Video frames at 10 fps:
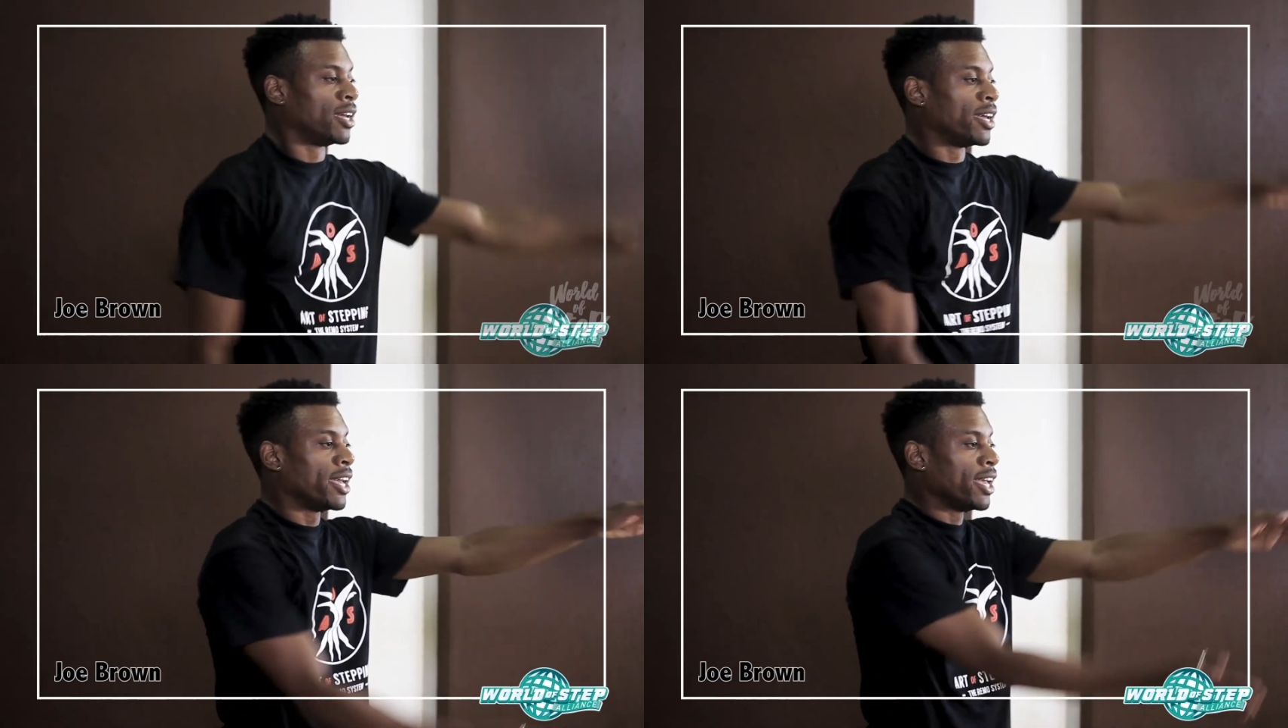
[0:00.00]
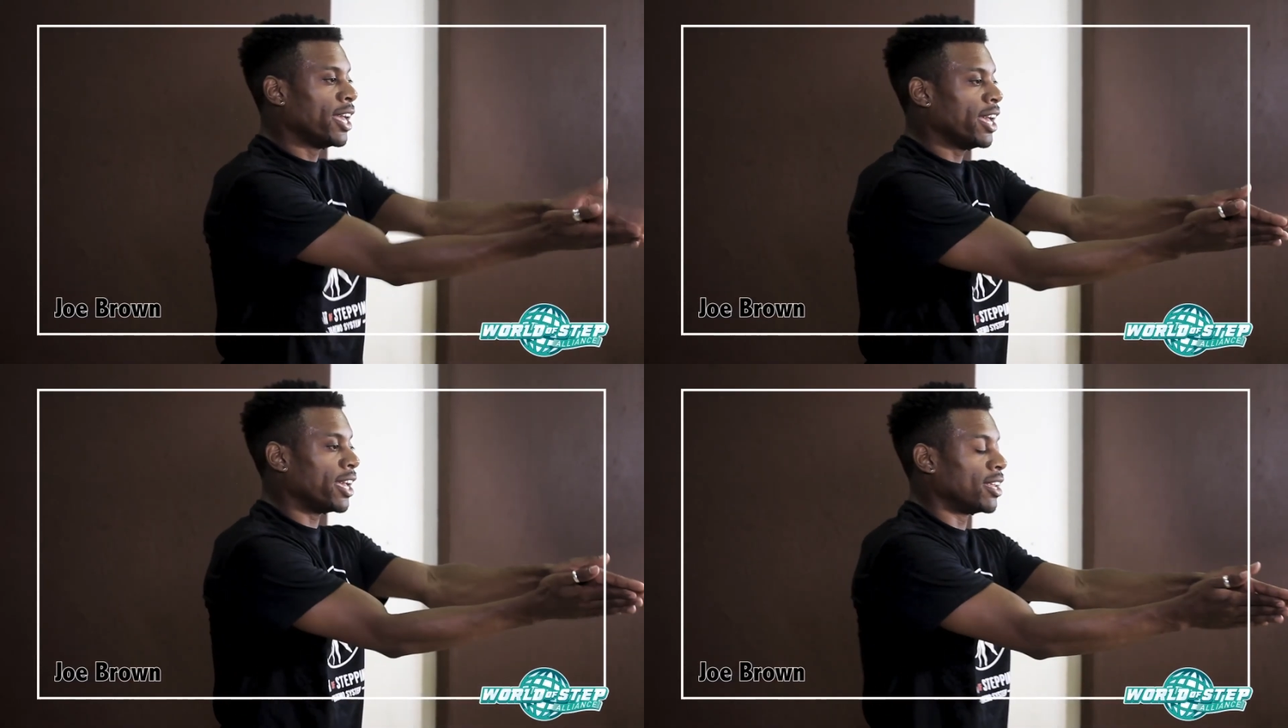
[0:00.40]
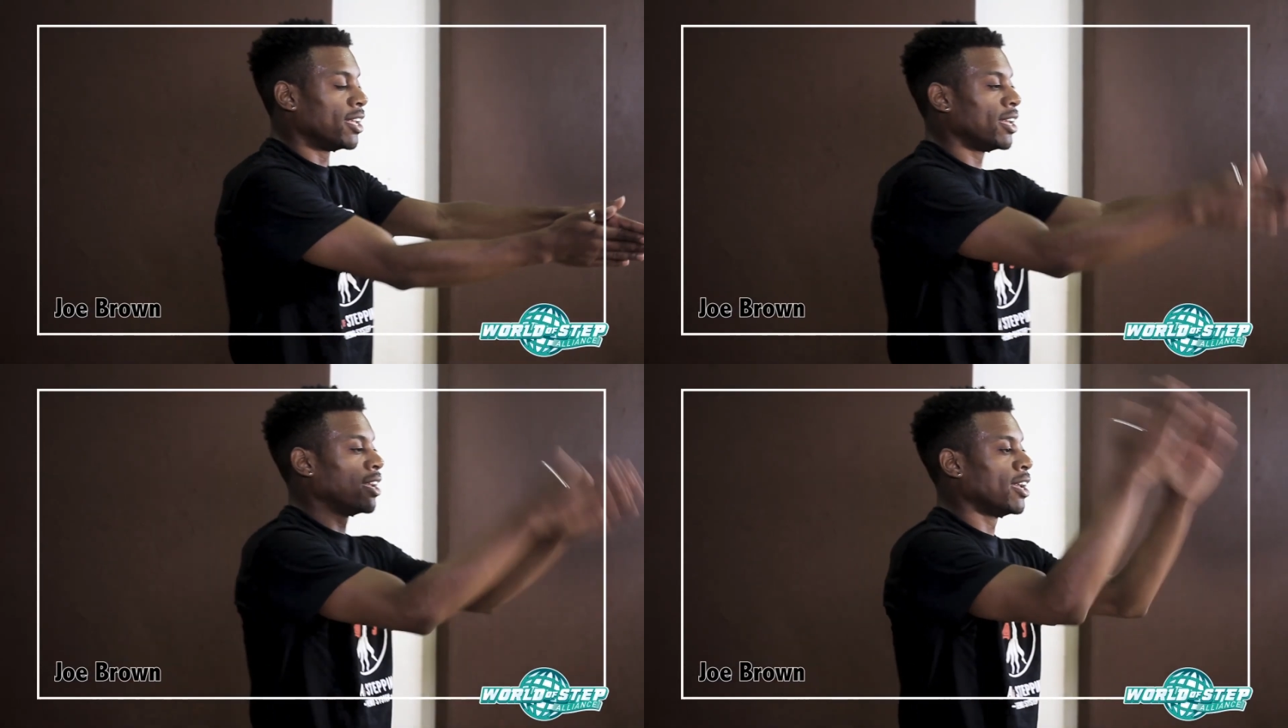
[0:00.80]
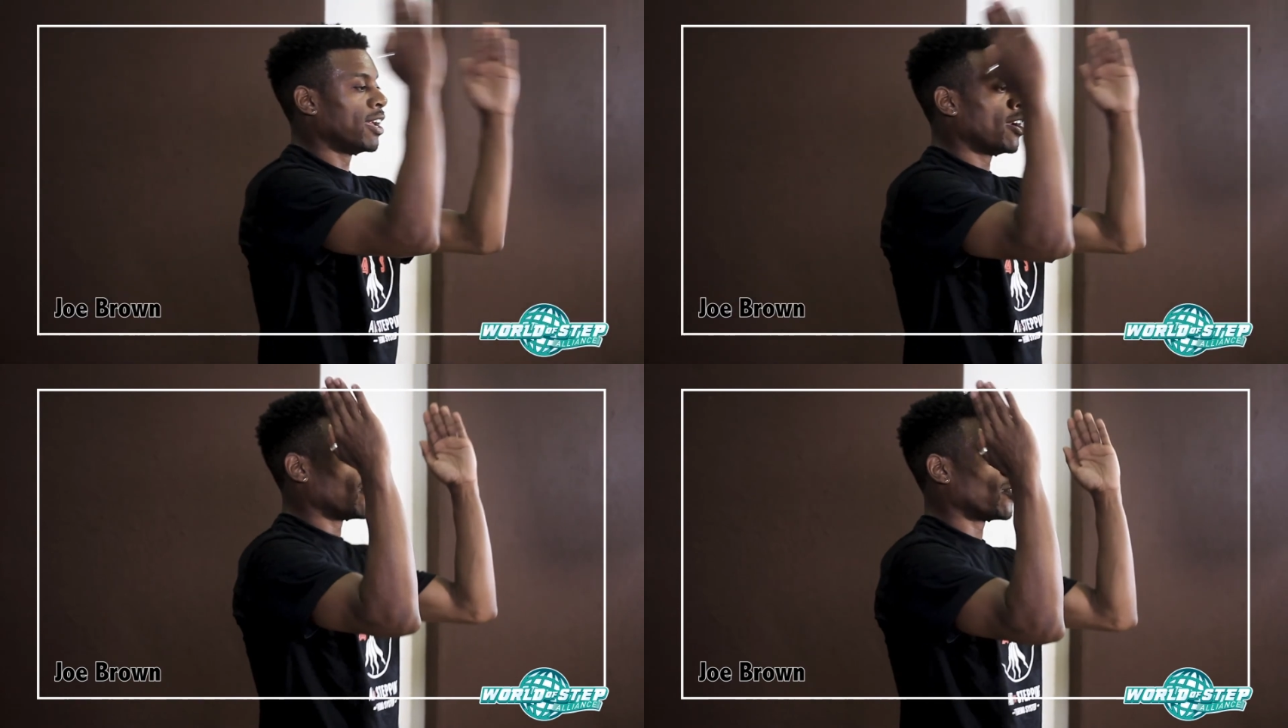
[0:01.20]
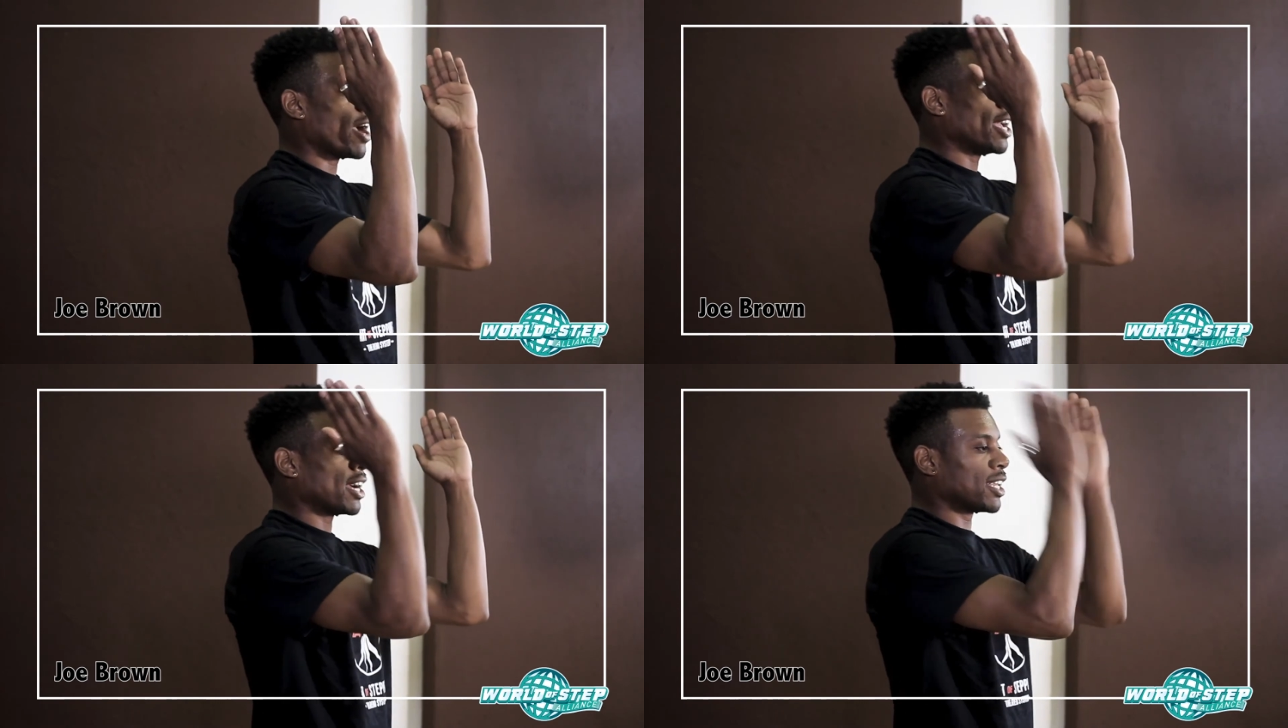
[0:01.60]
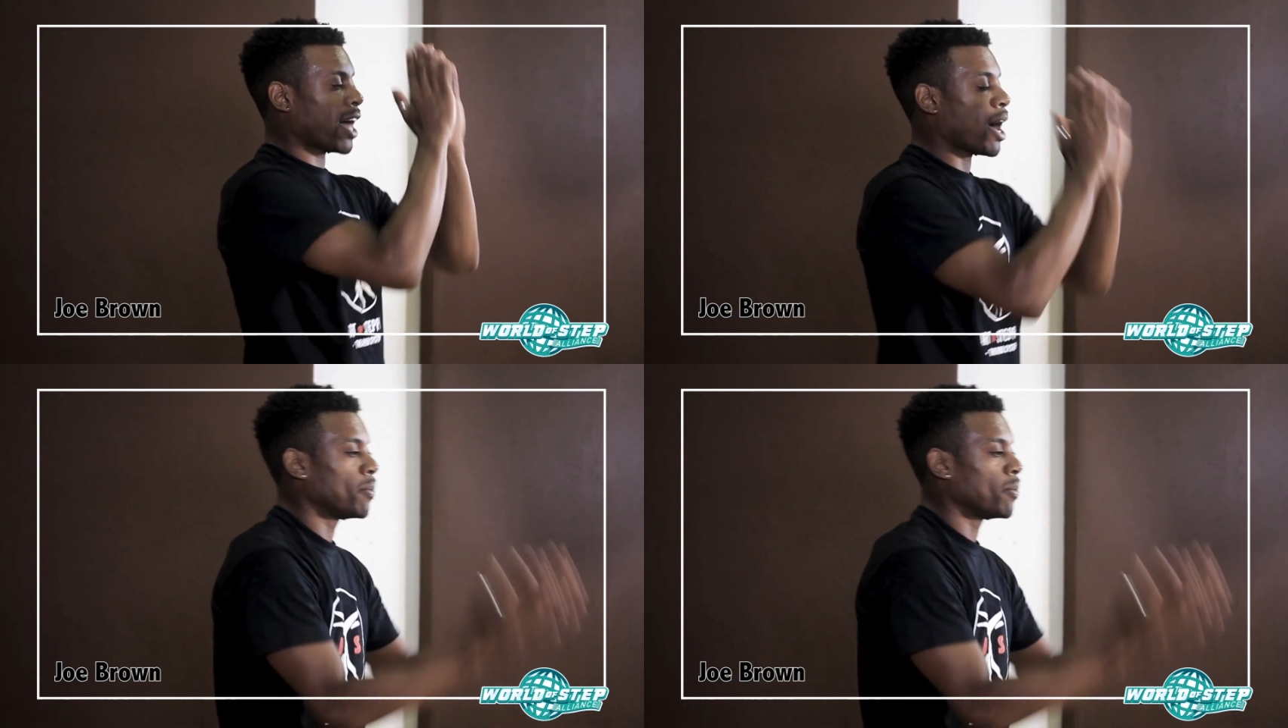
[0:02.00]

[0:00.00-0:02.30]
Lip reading: together, then everyone's going to do their own